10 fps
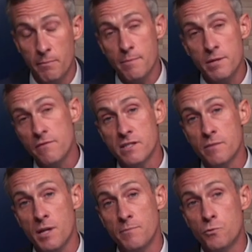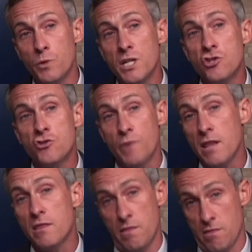can maybe even sometimes re
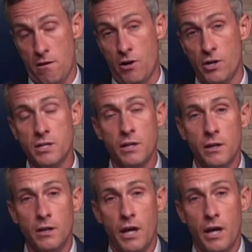strengthen the heart,